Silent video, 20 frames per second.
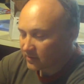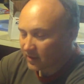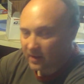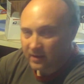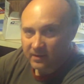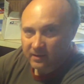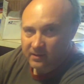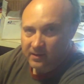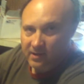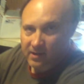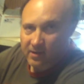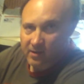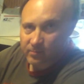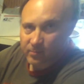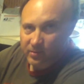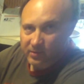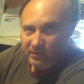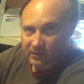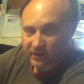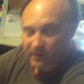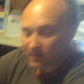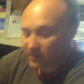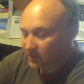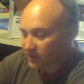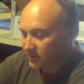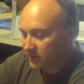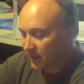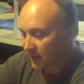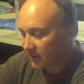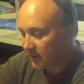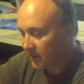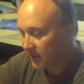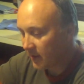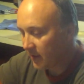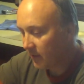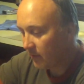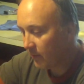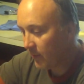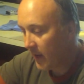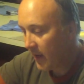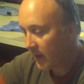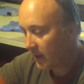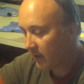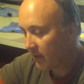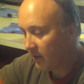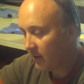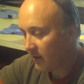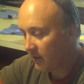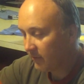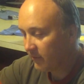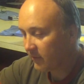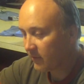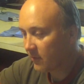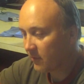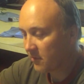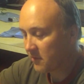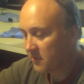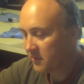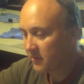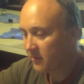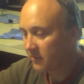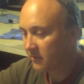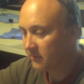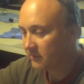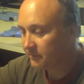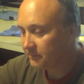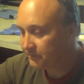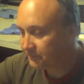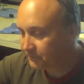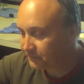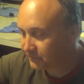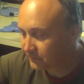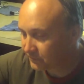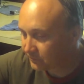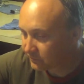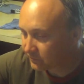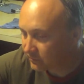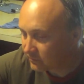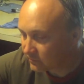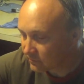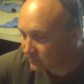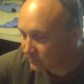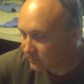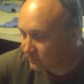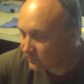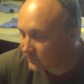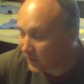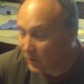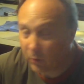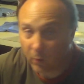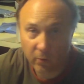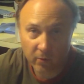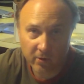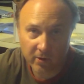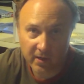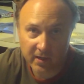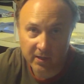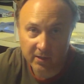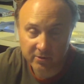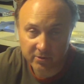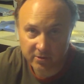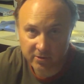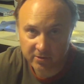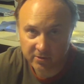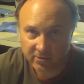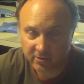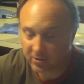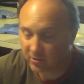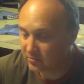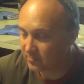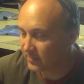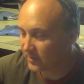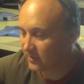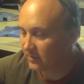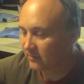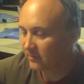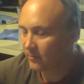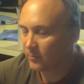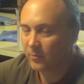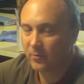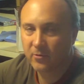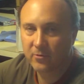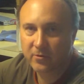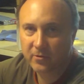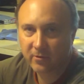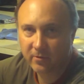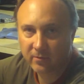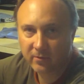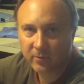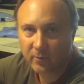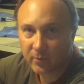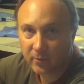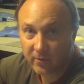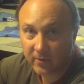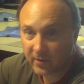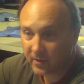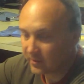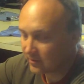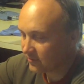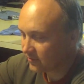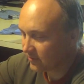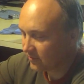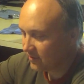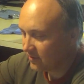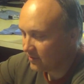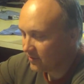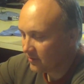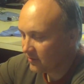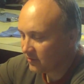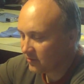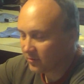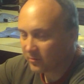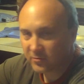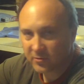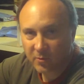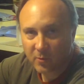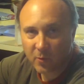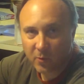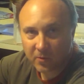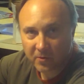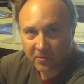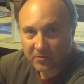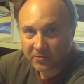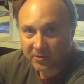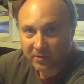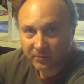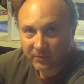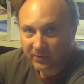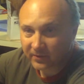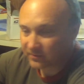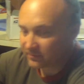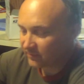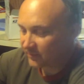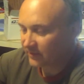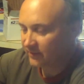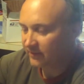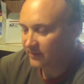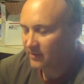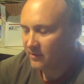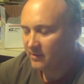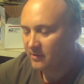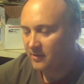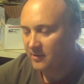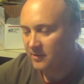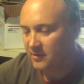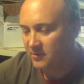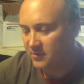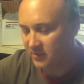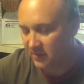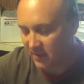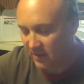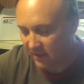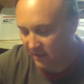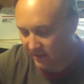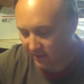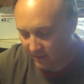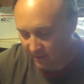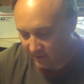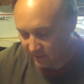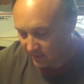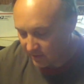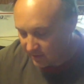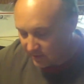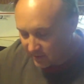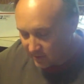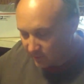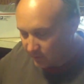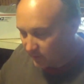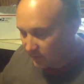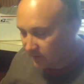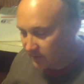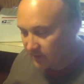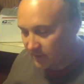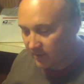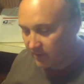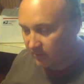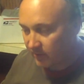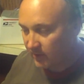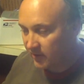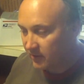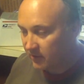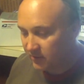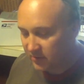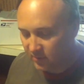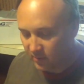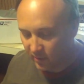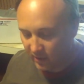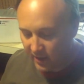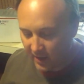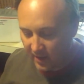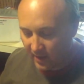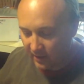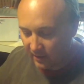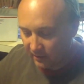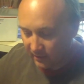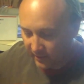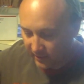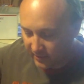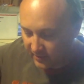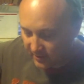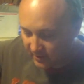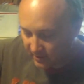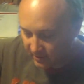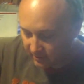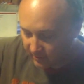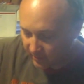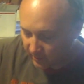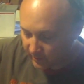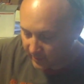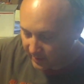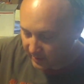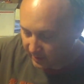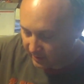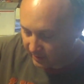tighten it down, put the lid on, tighten it down, back it off, 1/4 turn. 1/4 inch, excuse me, 1/4 turn, 1/4 inch. So it's a 1/4 something, but just get it on. With the reusable canning lids, what we